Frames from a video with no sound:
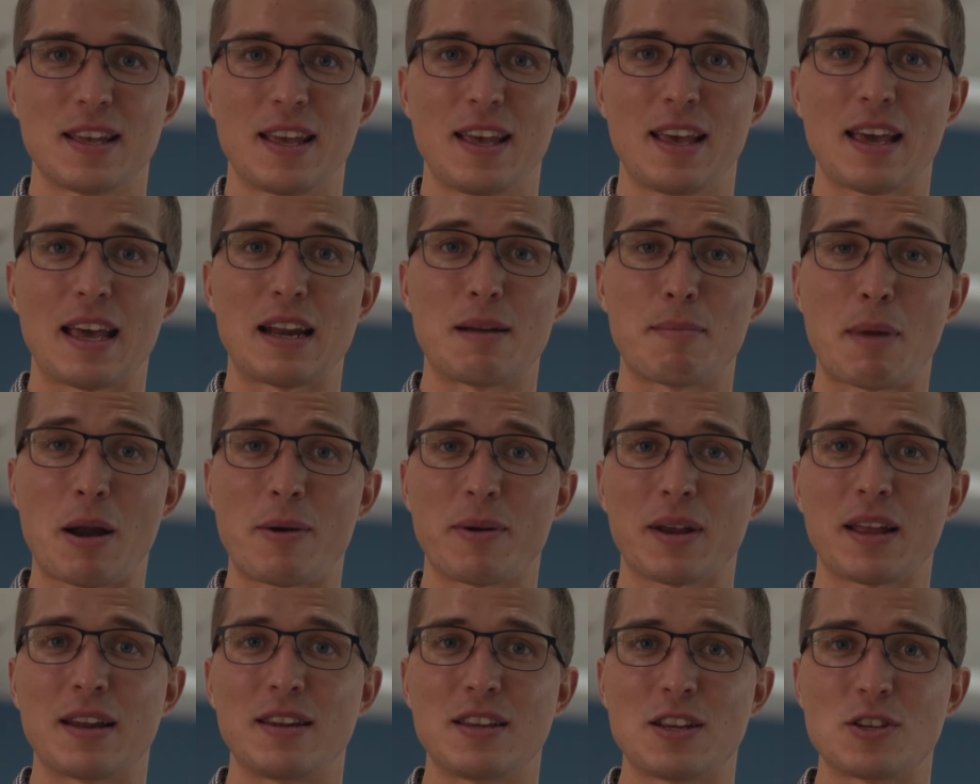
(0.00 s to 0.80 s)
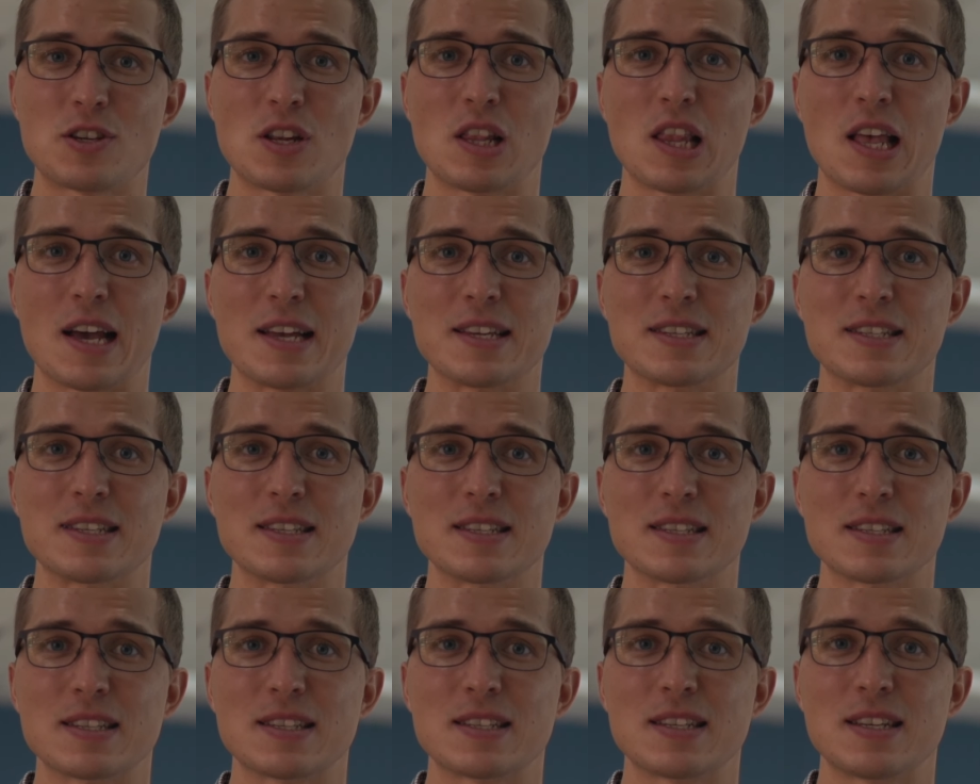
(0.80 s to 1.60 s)
An American teaching
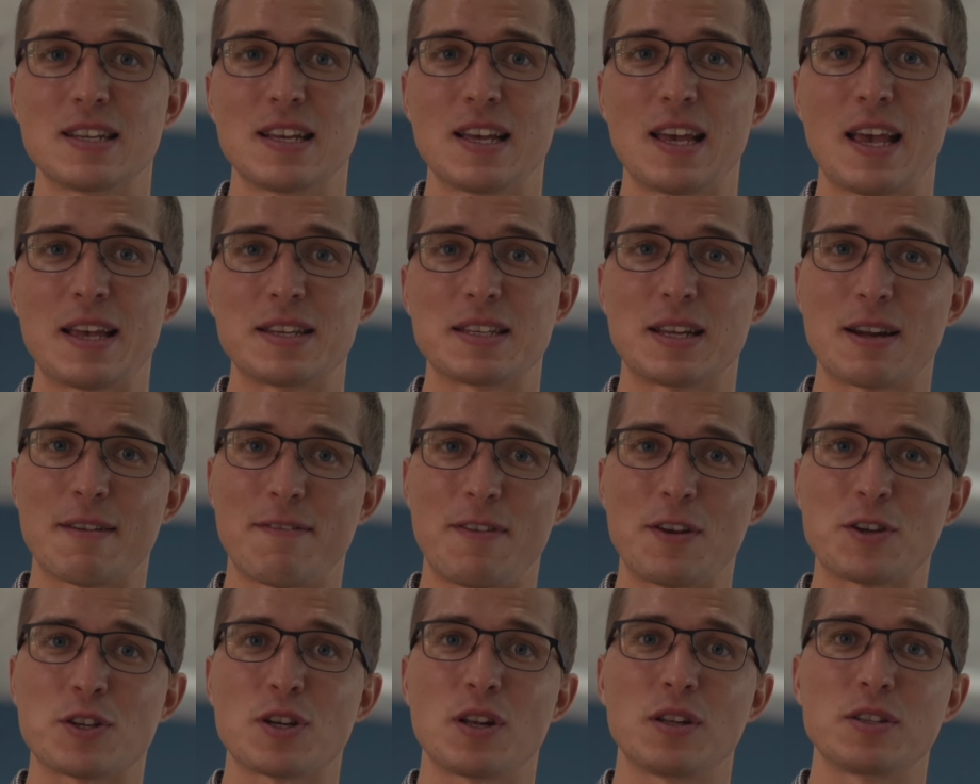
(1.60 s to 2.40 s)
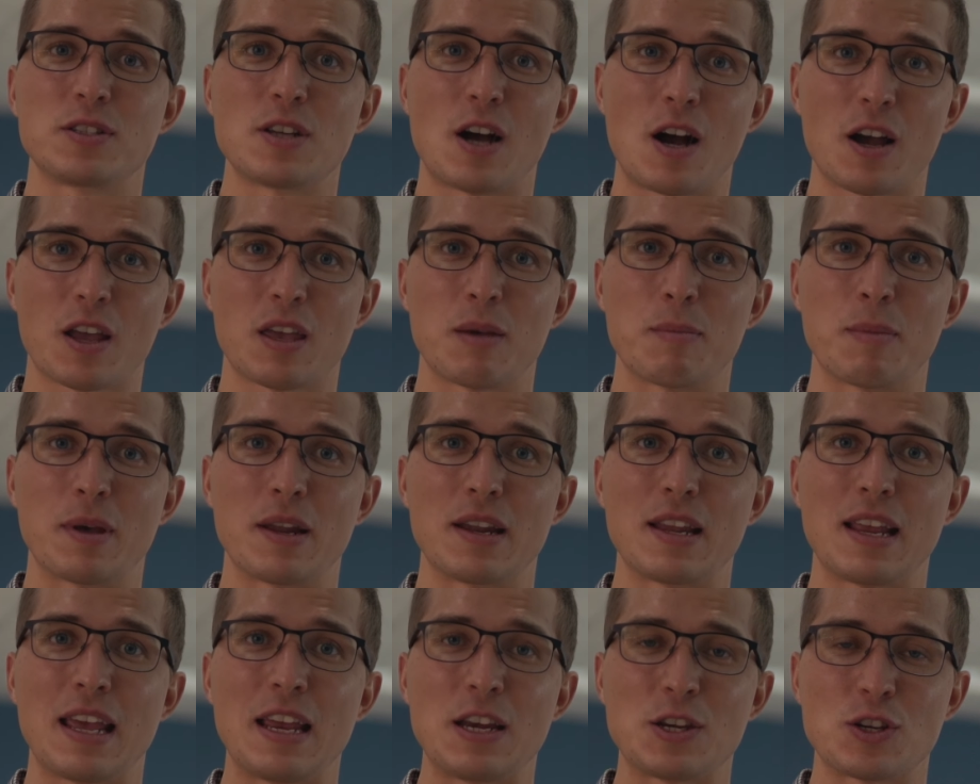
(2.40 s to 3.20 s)
license is an official document
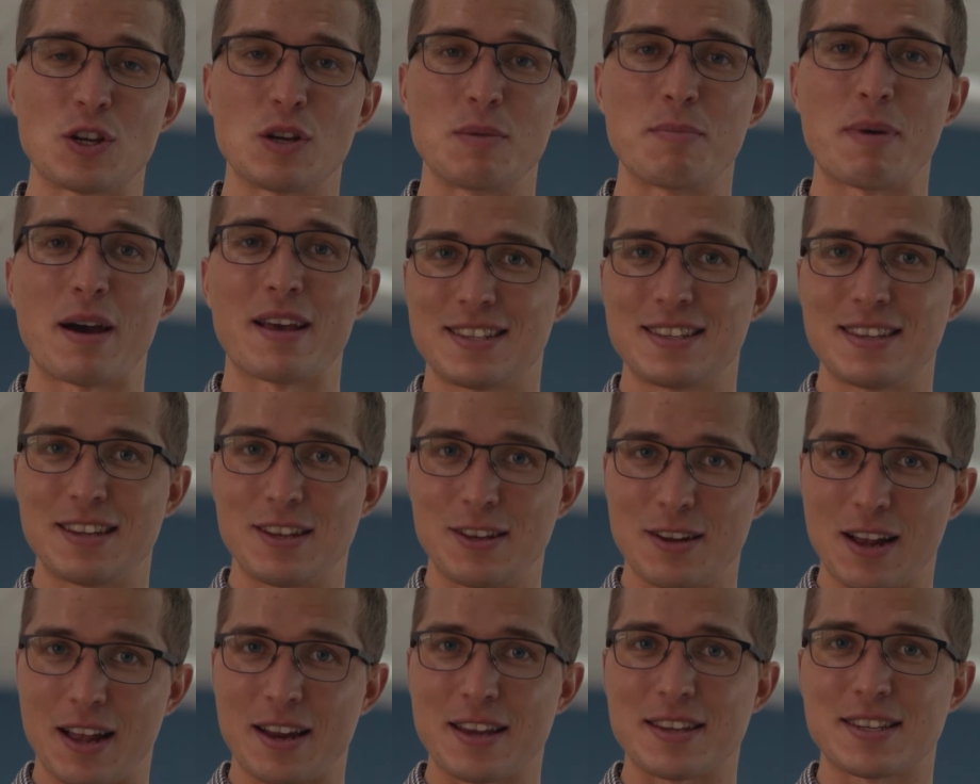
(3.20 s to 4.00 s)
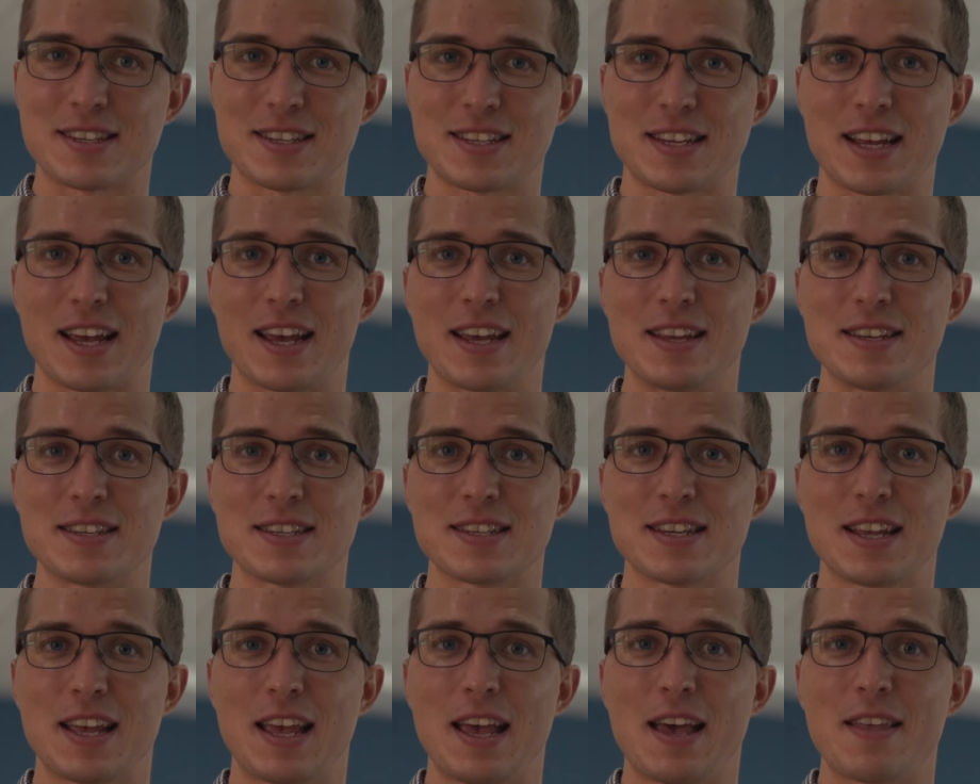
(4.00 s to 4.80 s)
issued by the United States
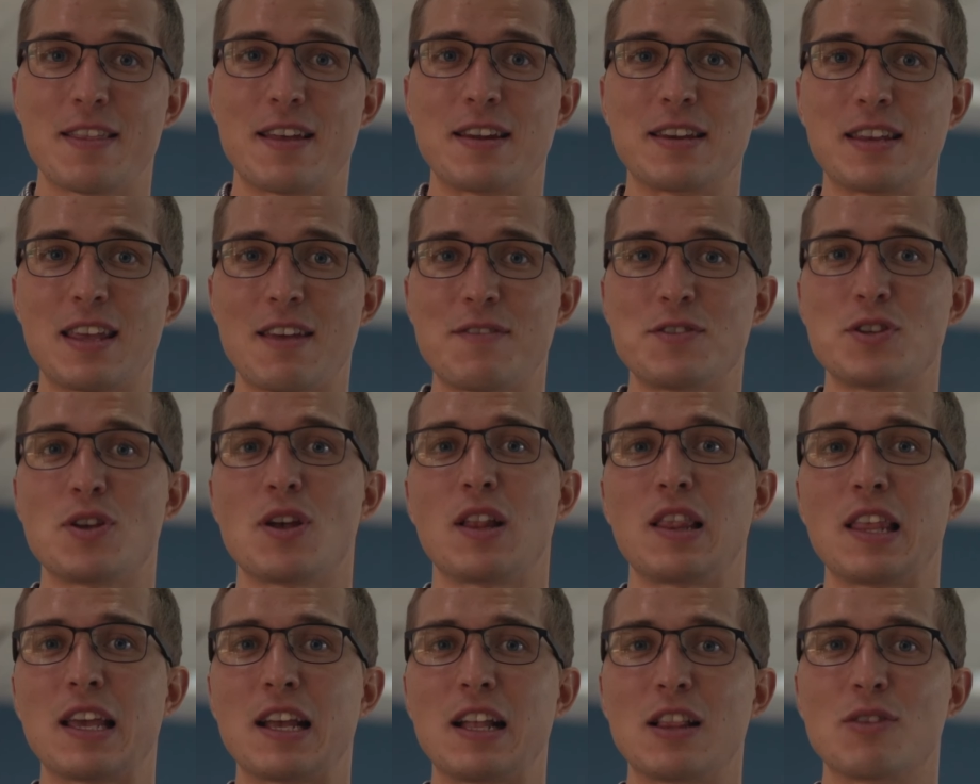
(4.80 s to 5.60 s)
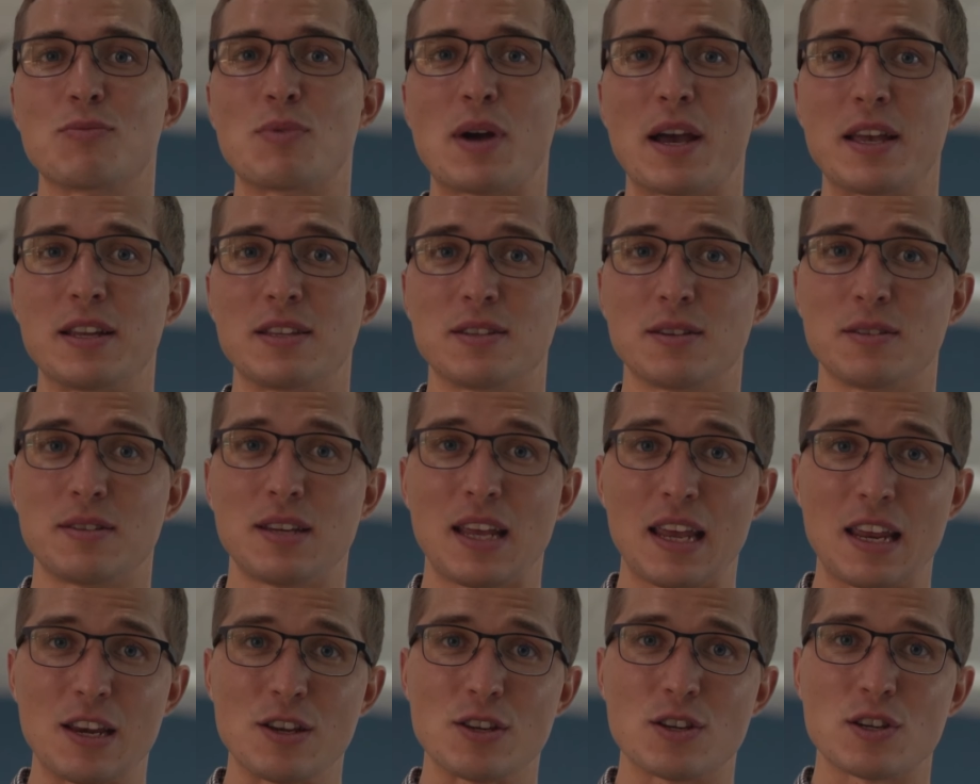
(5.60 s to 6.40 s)
that gives you a legal right to
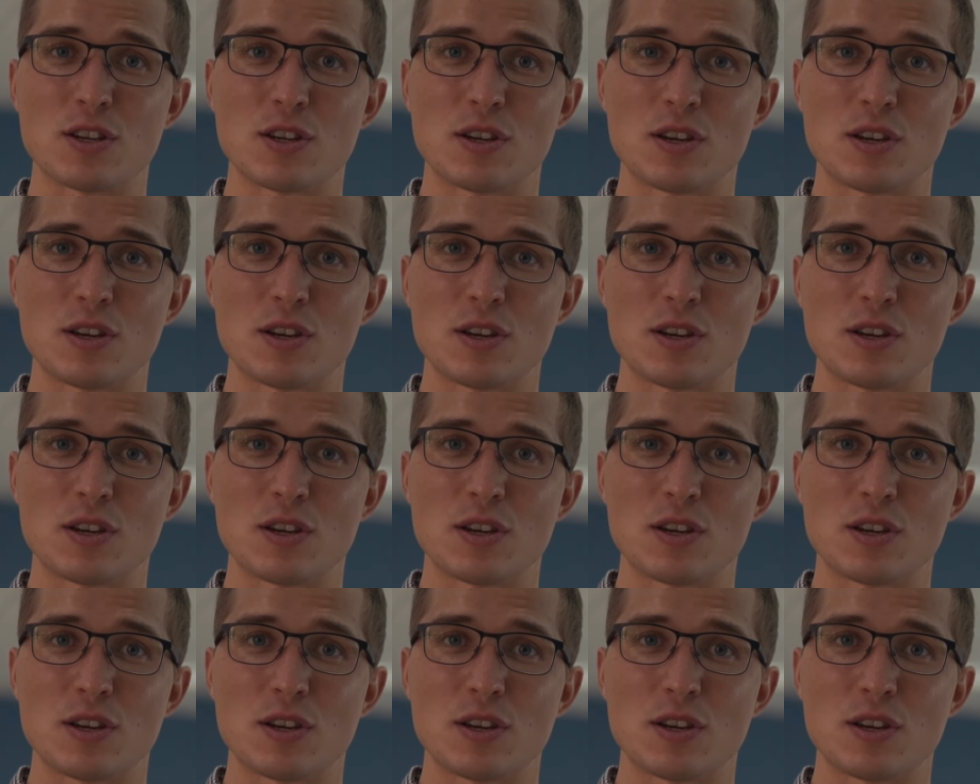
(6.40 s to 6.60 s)
teach.